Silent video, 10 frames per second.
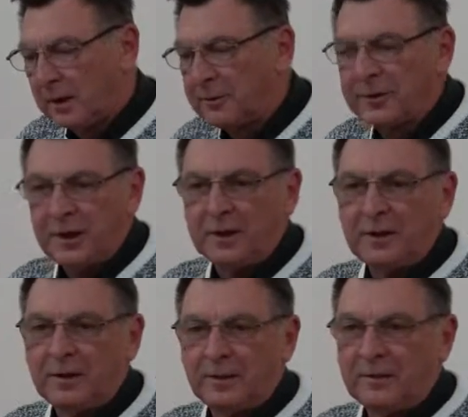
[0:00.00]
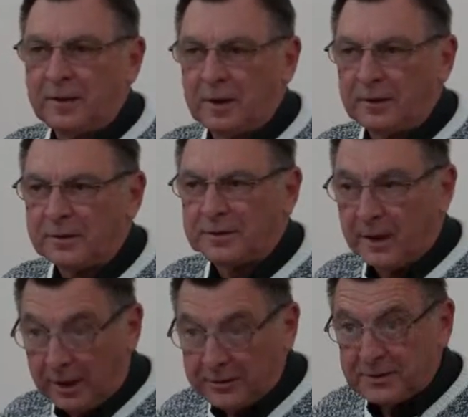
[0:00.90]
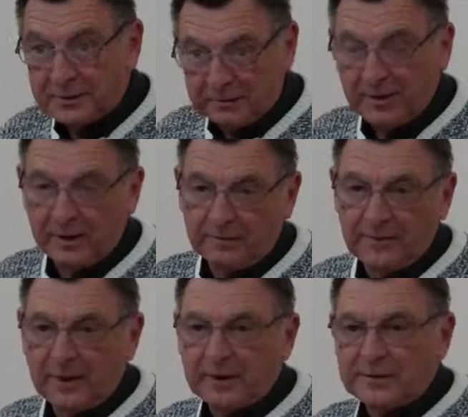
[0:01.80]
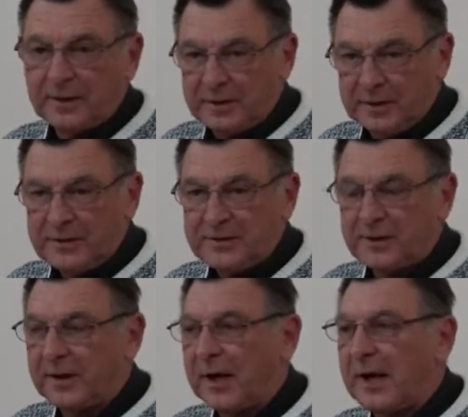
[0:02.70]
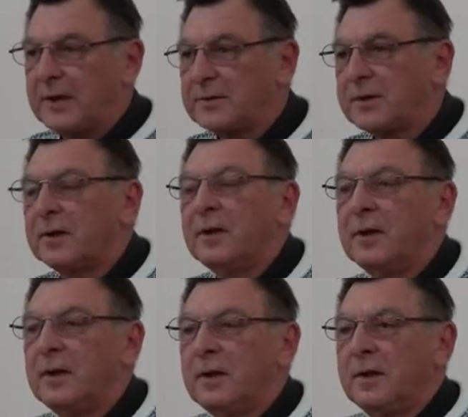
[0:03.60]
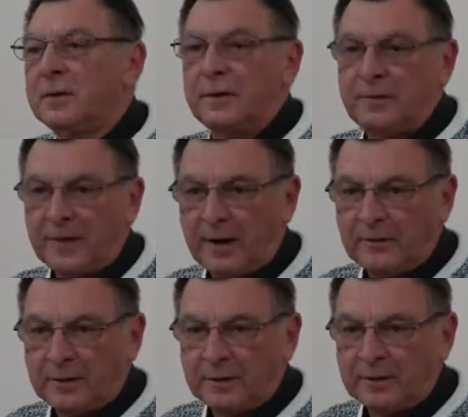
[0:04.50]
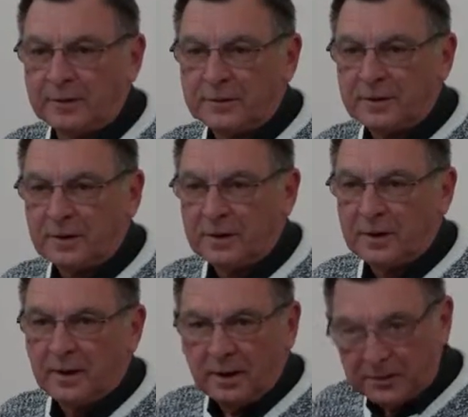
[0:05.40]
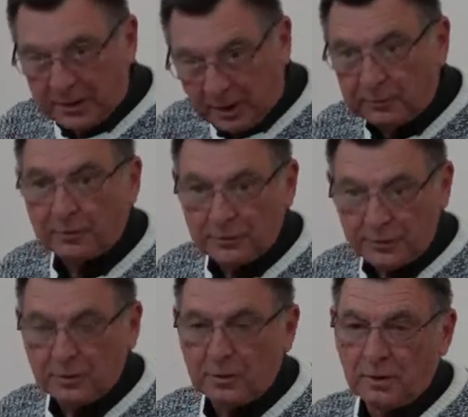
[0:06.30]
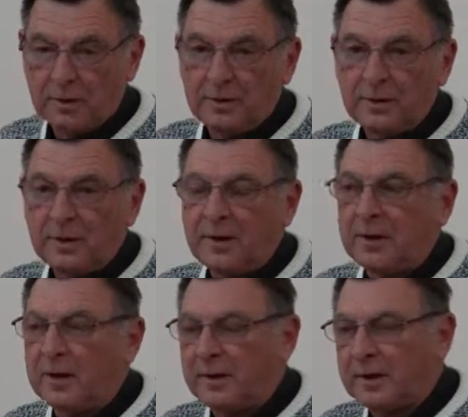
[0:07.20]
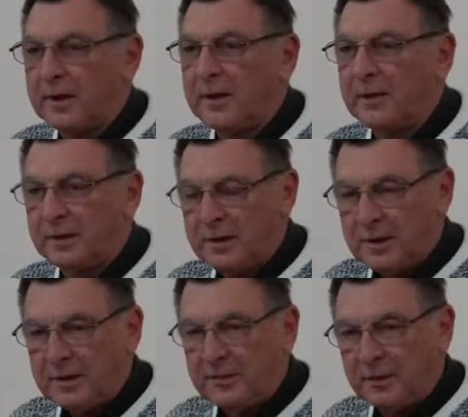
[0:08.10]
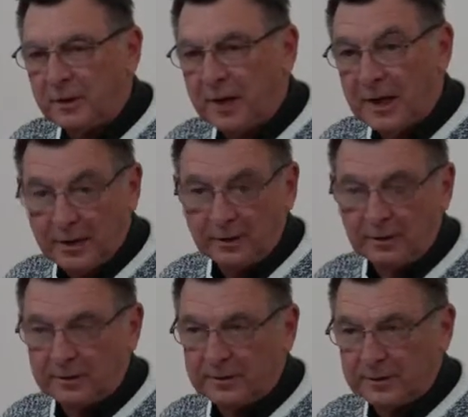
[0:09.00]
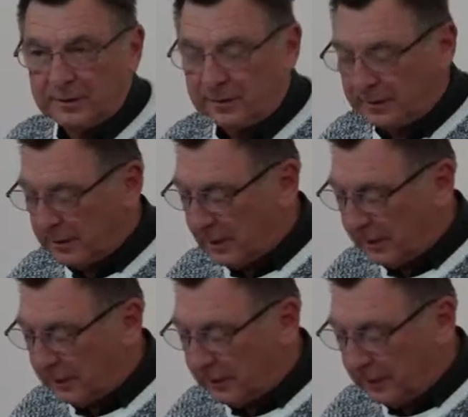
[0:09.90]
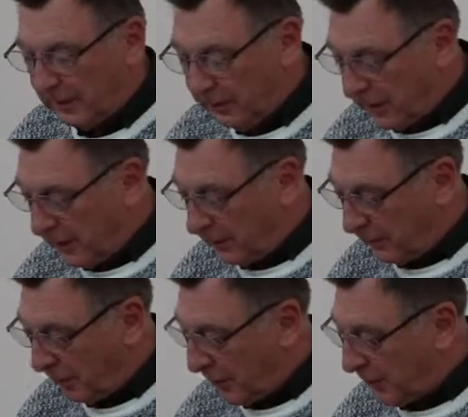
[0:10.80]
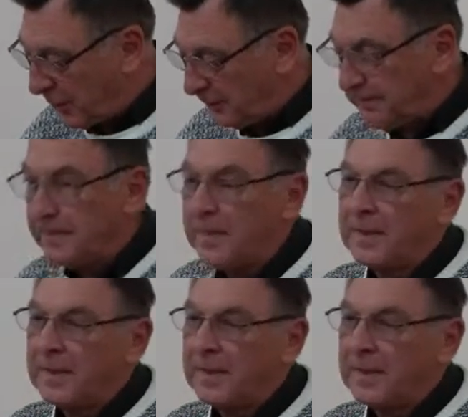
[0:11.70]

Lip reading: undertaking of the Archdiocese of Halifax, at least in the last 35 years, has underscored the need for adult faith formation.